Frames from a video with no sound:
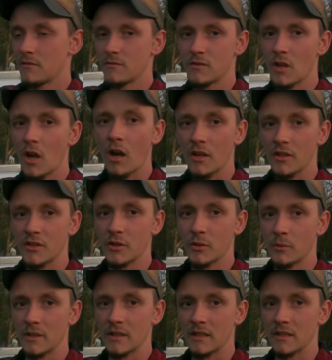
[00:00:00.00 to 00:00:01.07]
not
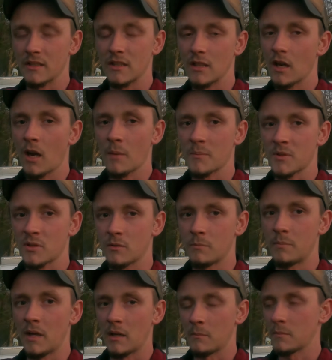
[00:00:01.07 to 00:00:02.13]
doing the optical
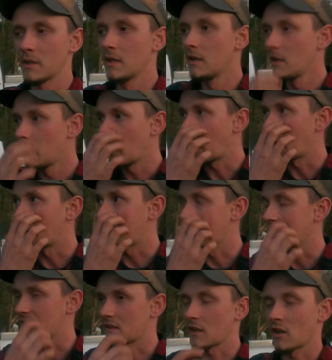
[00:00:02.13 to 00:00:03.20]
bump. I
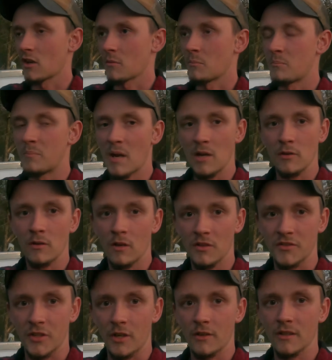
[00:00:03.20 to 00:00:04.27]
think there are better
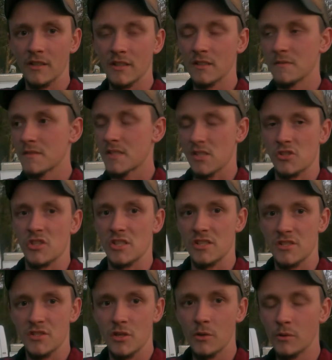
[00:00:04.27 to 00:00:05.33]
alternatives, such
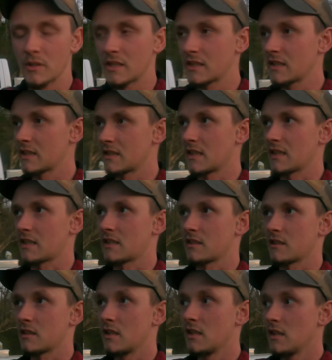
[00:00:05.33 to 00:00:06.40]
as tuning, that
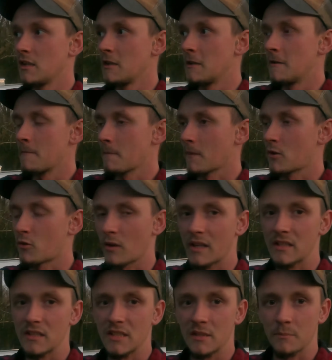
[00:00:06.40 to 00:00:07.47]
can
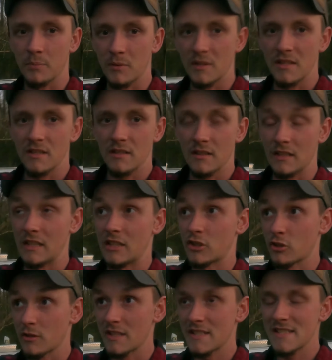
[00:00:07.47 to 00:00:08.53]
greatly
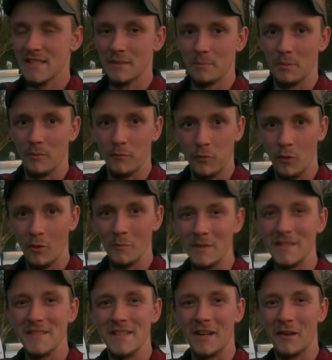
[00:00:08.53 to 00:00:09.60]
increase the
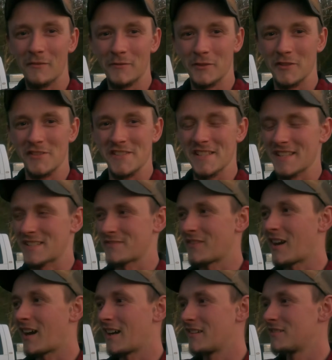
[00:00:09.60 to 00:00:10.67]
performance of your
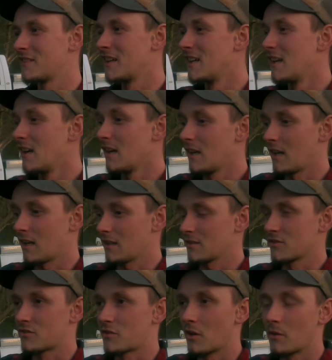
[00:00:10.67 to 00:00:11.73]

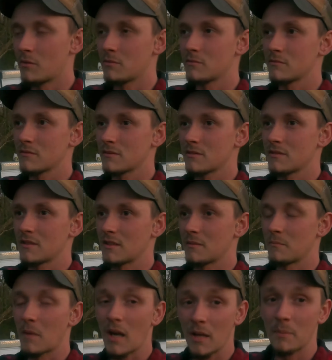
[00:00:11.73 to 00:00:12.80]
6.5.
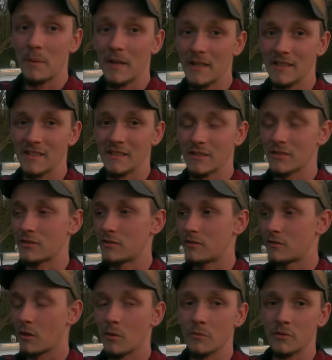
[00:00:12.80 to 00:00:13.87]
In my opinion,
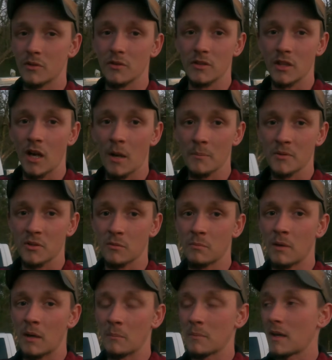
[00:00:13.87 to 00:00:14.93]
don't do the optical
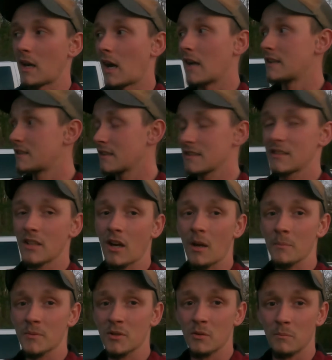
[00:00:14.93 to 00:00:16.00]
bump. I did the
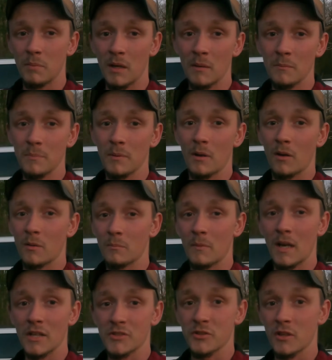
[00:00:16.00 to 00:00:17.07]
optical bump on
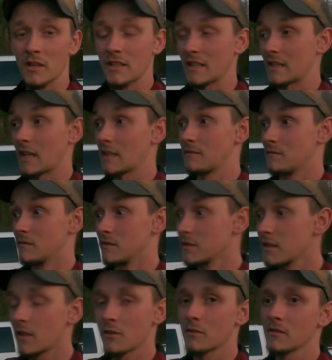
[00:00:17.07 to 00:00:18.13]
my truck, and I
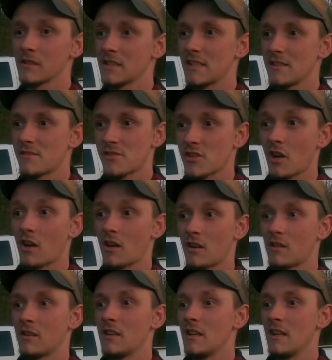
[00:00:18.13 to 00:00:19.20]
literally
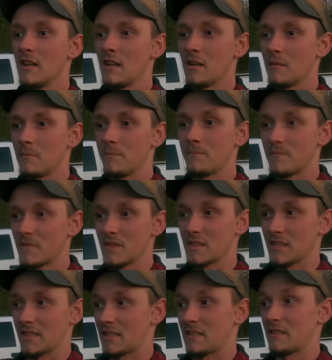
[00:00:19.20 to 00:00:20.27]
saw
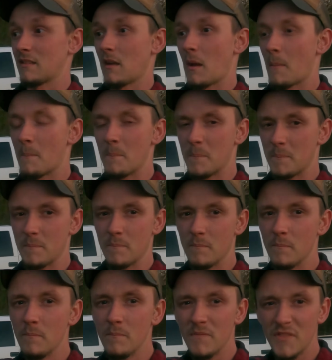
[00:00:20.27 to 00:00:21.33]
like the
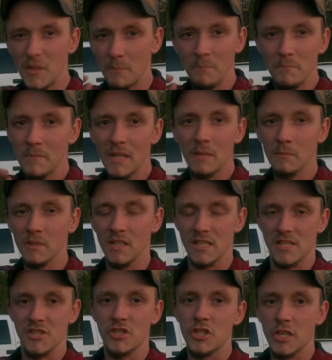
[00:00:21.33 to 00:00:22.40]

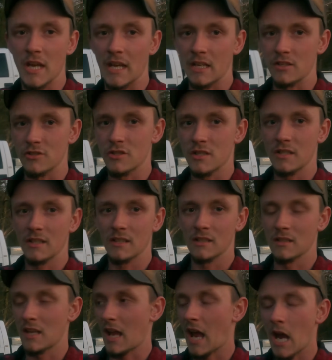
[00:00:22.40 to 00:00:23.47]
minimalist change
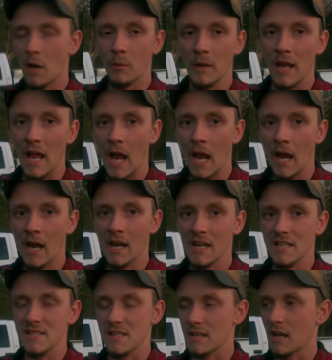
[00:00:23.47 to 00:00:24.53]
in how it
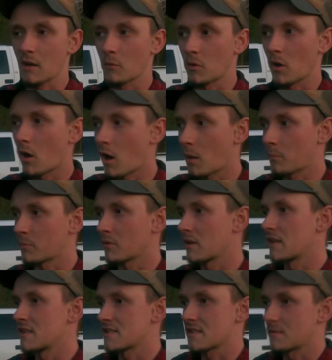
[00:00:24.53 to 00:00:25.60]
acts and how it
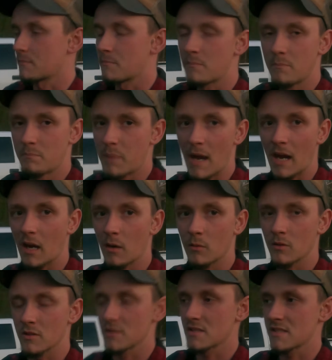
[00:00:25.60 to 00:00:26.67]
operates and
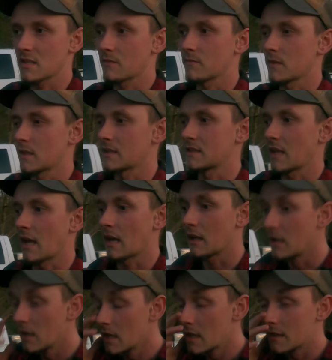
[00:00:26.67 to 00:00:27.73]
power and stuff like that.
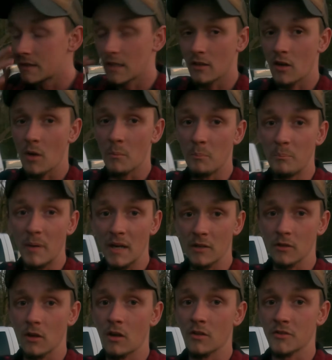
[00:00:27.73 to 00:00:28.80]
There are
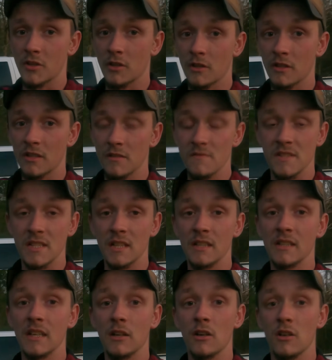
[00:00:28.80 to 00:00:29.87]
better alternatives,
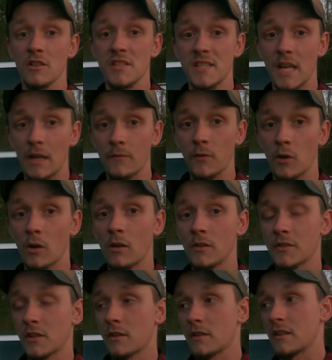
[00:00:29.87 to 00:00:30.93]
and there are safer
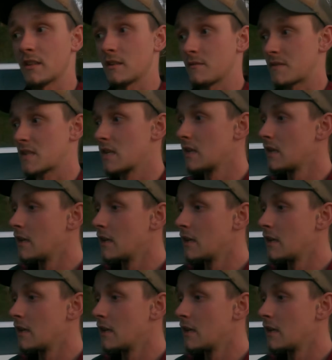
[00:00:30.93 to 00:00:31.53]
alternatives.